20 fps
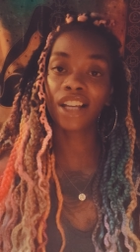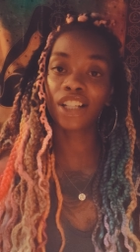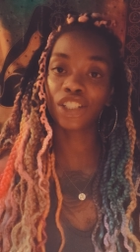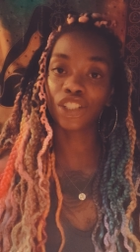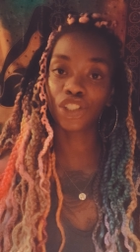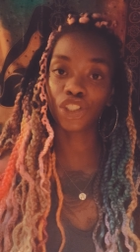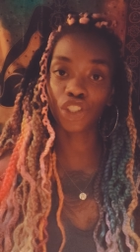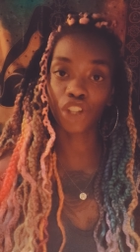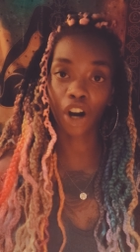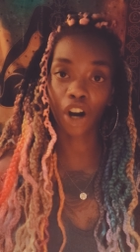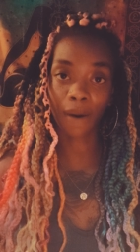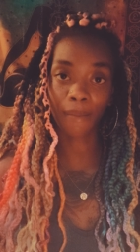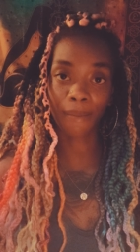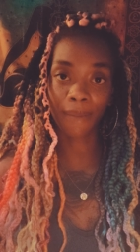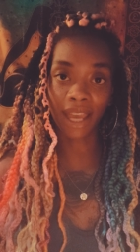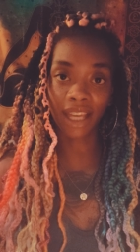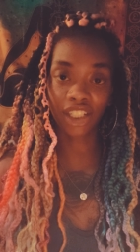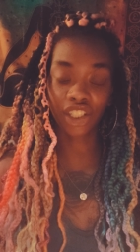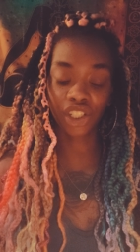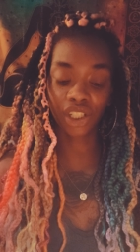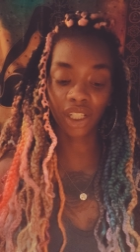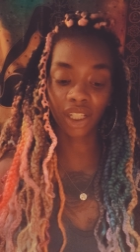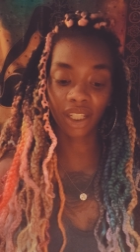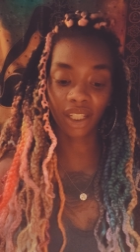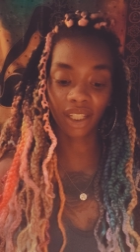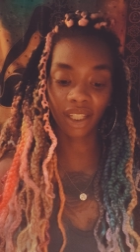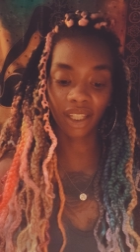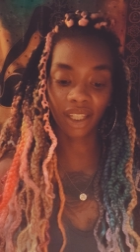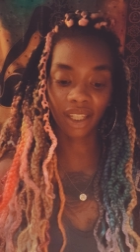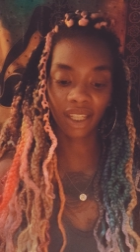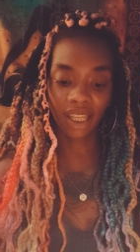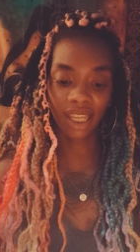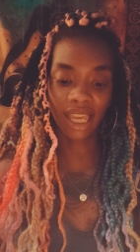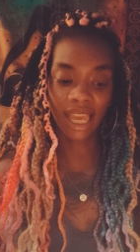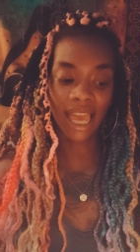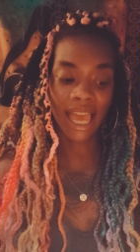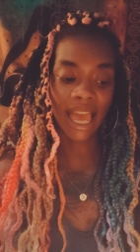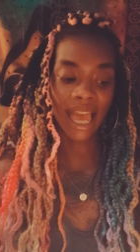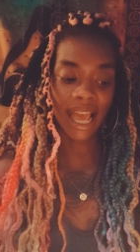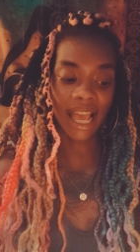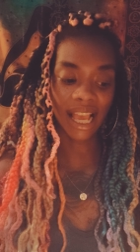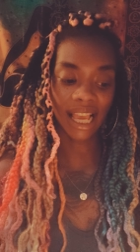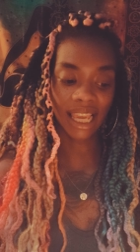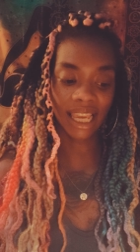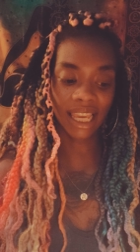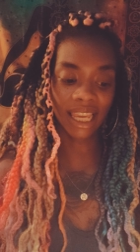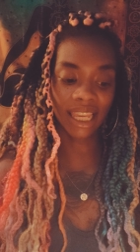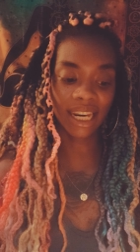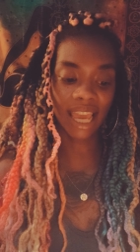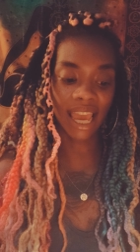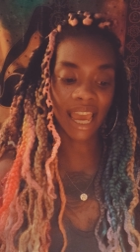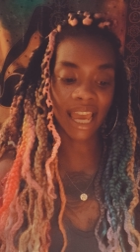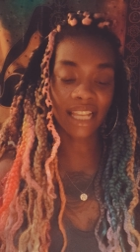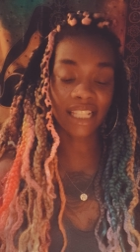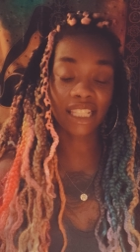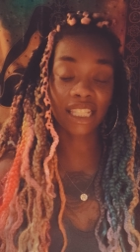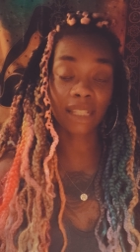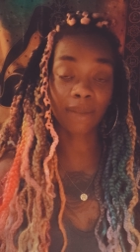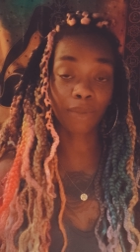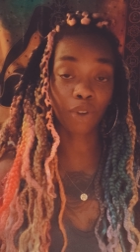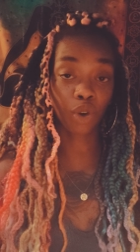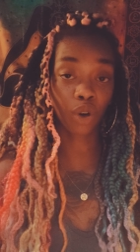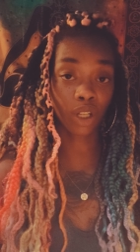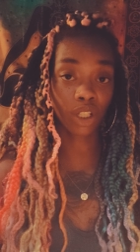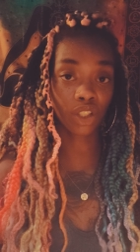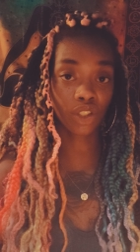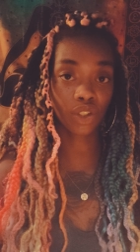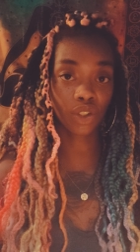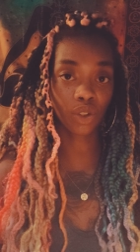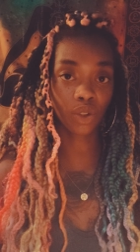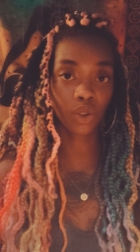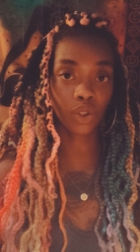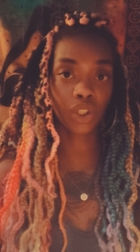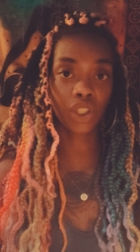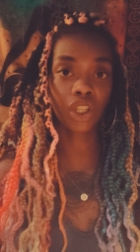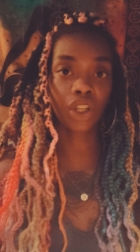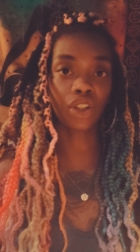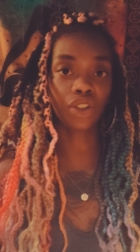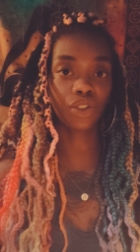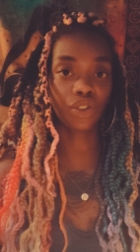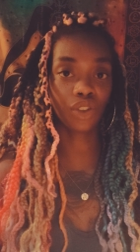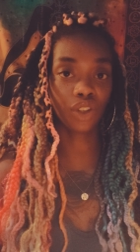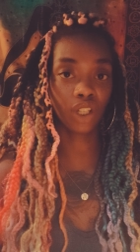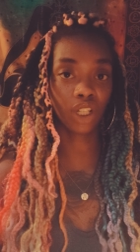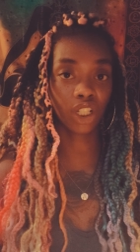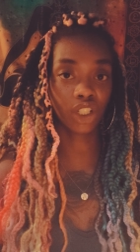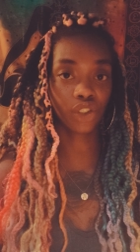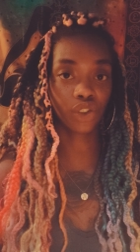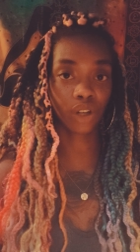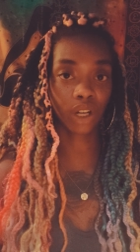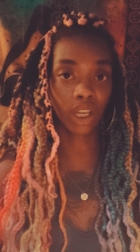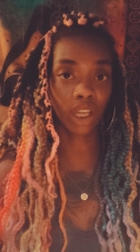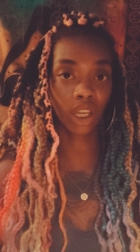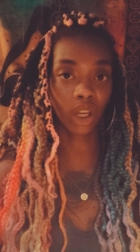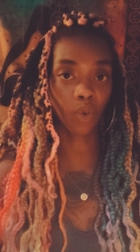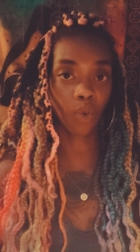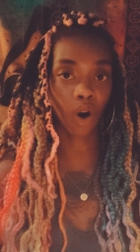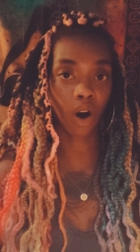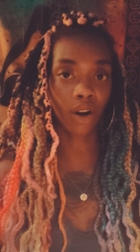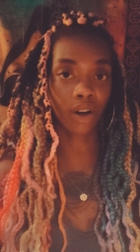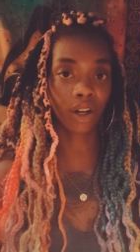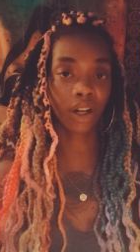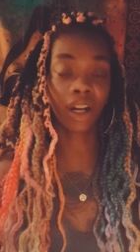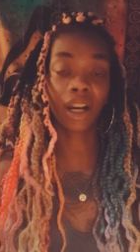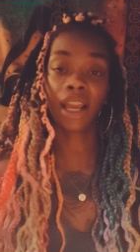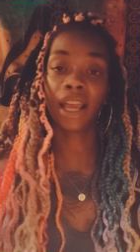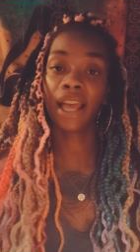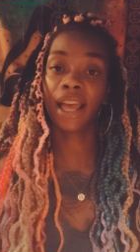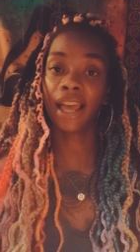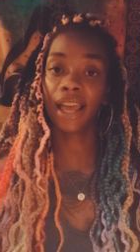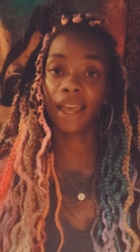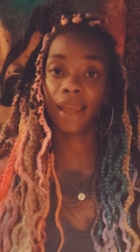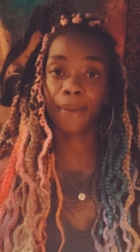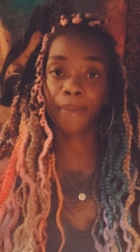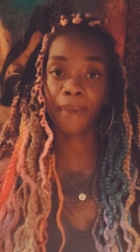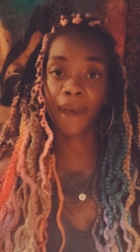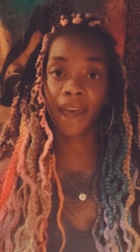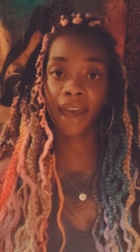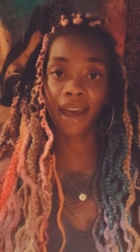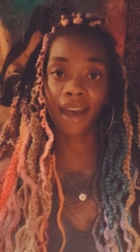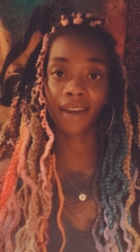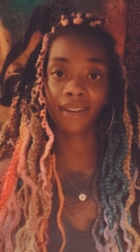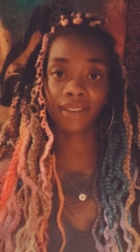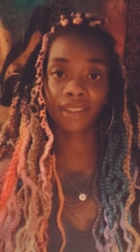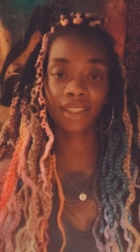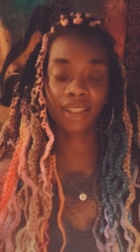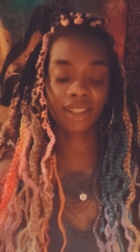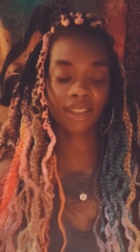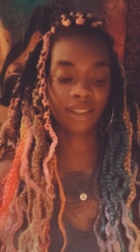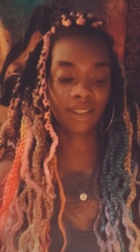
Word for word: jar magic, and add some crystals to your drinking water and baths.